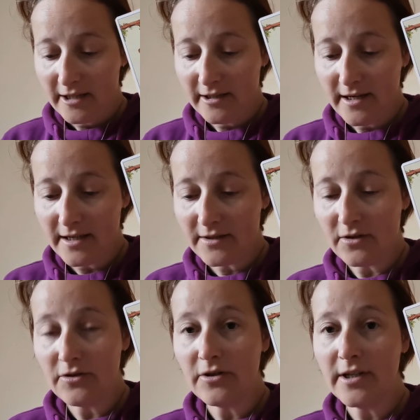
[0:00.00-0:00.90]
and the
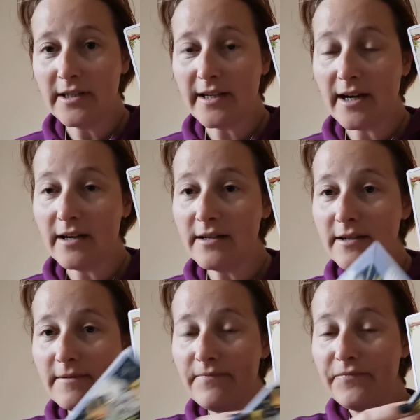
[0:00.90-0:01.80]
next underneath card
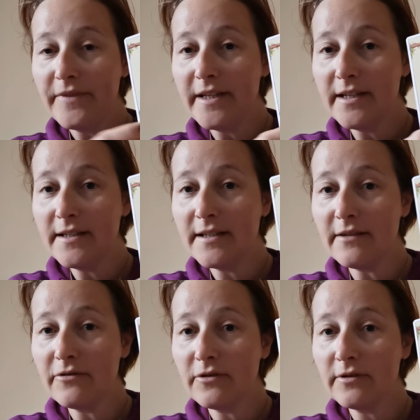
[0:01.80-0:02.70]

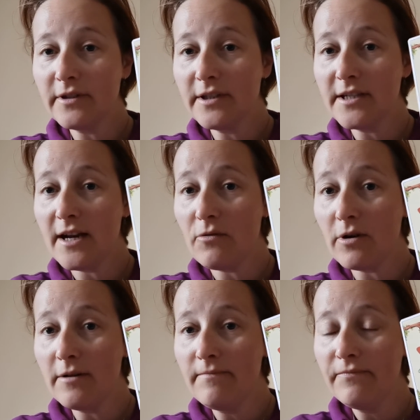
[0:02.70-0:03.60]
is the
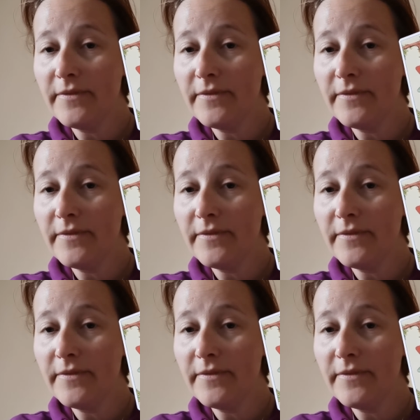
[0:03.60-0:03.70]
tower